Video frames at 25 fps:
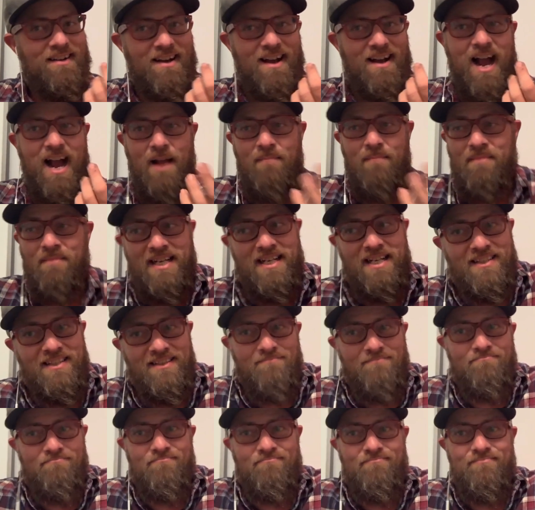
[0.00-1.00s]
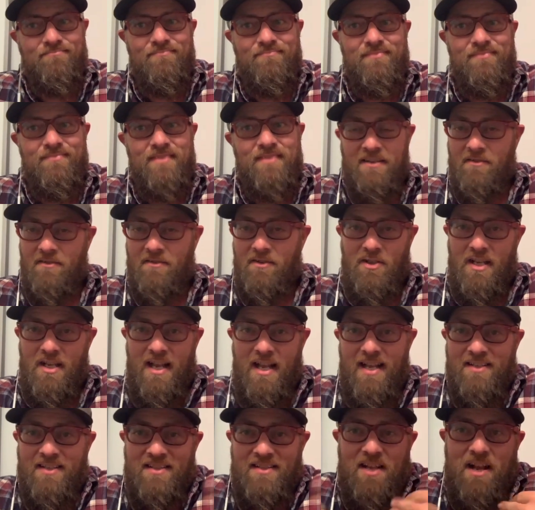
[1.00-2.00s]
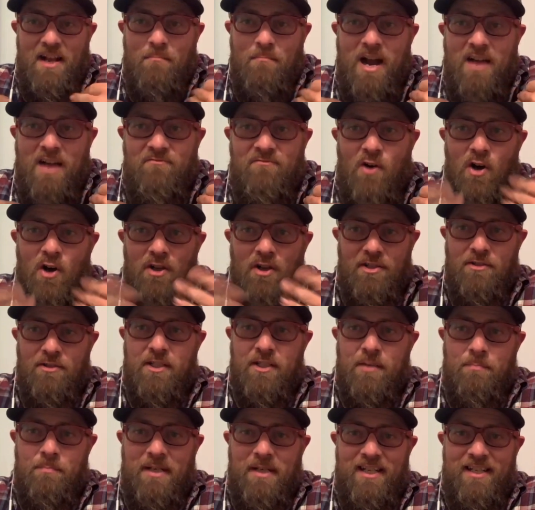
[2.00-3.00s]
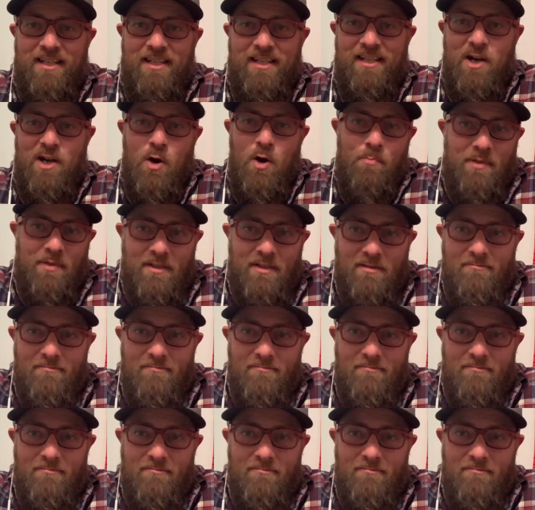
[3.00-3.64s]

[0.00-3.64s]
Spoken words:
I mean, it's not my fault. You're competing in the open.